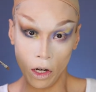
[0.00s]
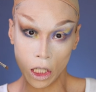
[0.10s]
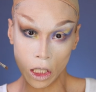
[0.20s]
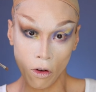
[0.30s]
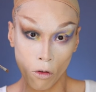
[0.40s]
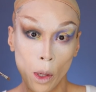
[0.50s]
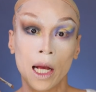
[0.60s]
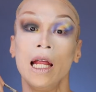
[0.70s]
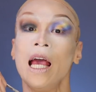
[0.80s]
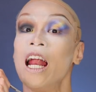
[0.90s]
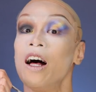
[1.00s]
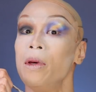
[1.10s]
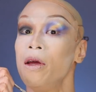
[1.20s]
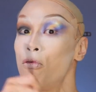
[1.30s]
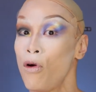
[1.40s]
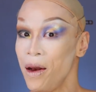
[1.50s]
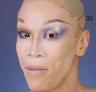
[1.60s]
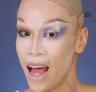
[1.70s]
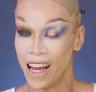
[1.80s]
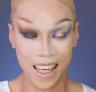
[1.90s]
finish this off quickly and I'll be right
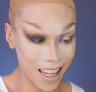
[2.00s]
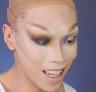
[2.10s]
back.